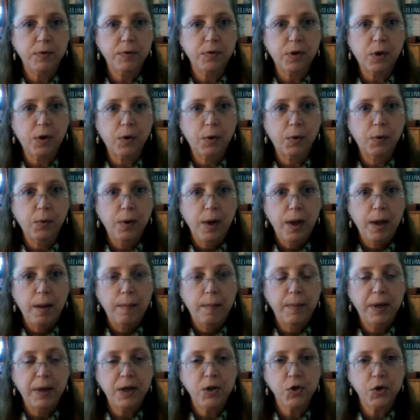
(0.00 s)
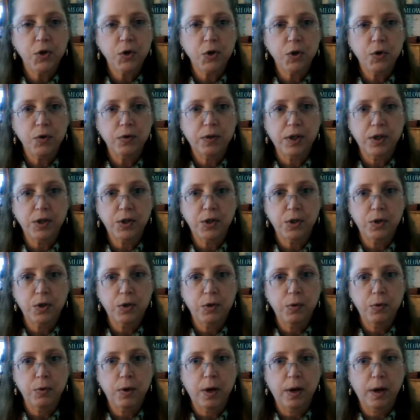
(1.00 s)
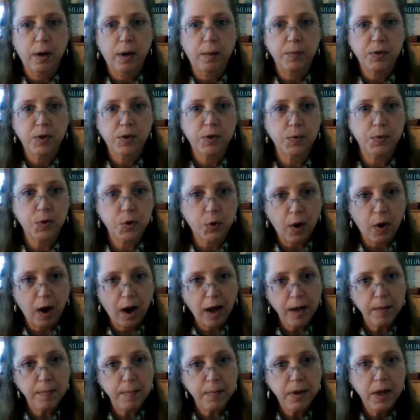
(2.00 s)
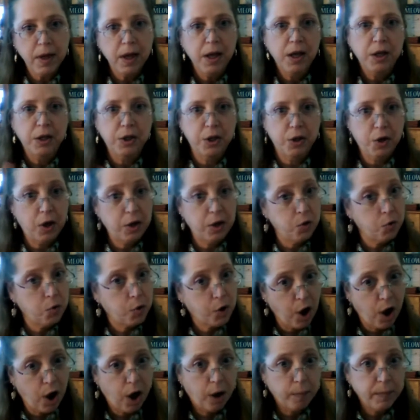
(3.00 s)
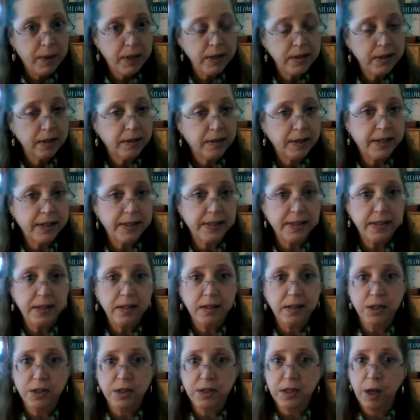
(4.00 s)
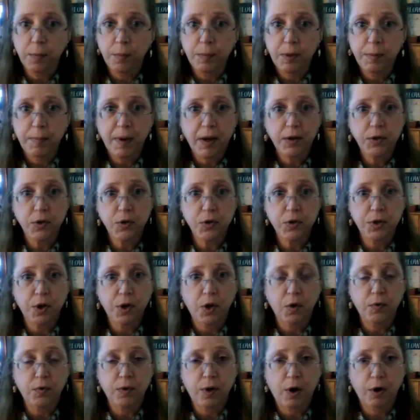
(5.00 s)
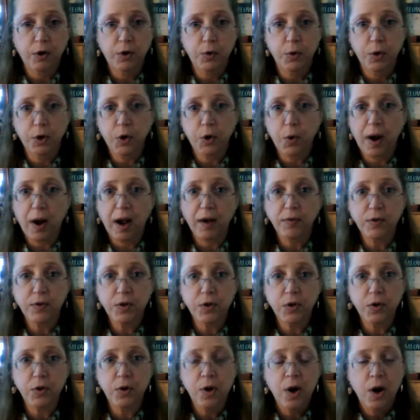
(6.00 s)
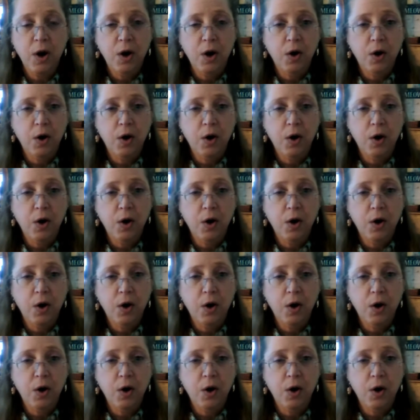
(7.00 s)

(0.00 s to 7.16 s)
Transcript: So make sure that you subscribe, you comment, and like I said, just tell me about yourself. Are you a crafter?